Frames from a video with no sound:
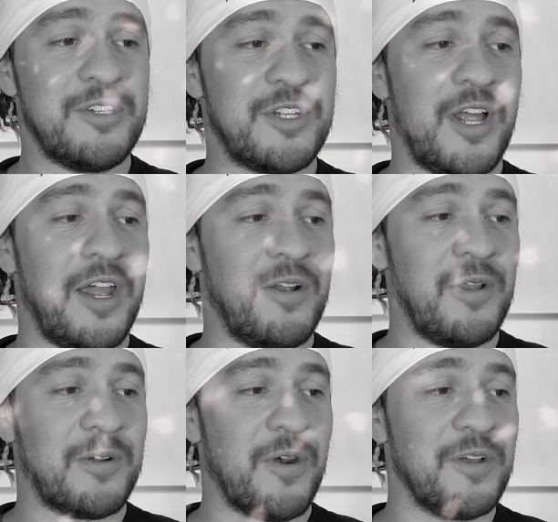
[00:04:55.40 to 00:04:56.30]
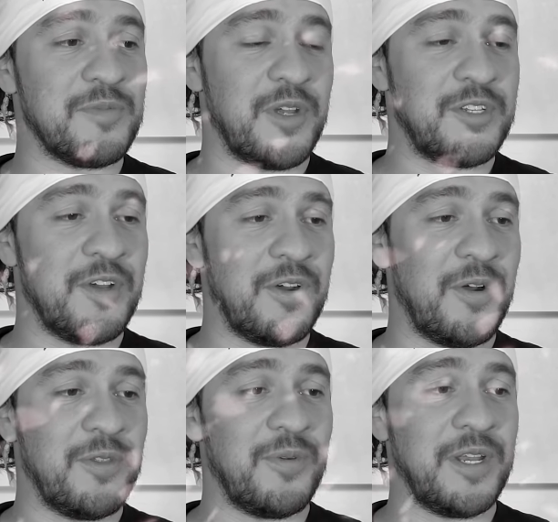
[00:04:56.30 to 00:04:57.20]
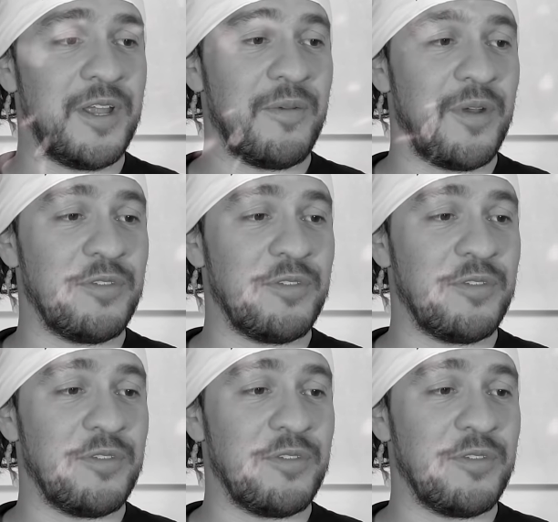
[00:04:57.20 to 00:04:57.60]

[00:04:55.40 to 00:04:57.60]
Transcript: slide all across my tongue all the way down my